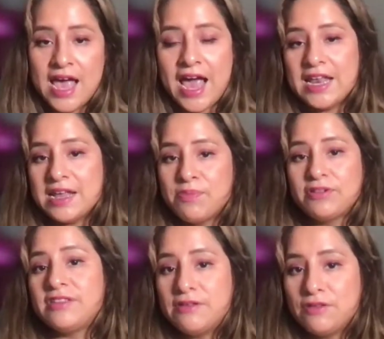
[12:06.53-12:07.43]

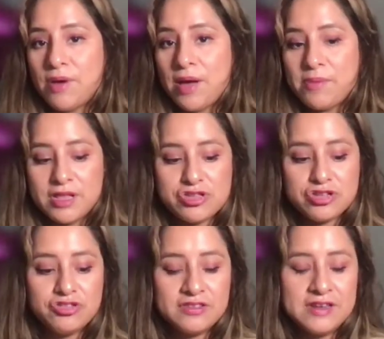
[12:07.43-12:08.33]
80% of their
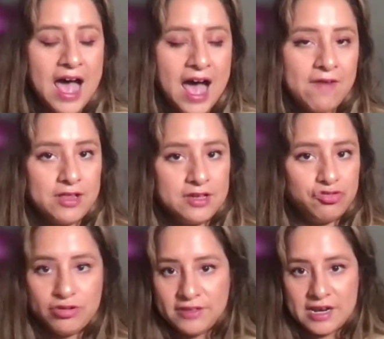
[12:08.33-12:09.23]
population doesn't have
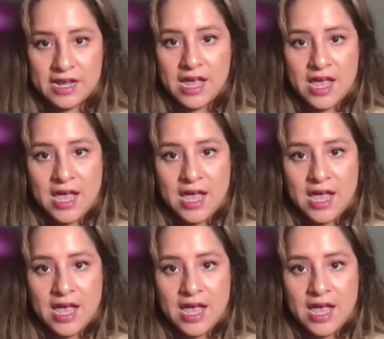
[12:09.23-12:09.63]
electricity,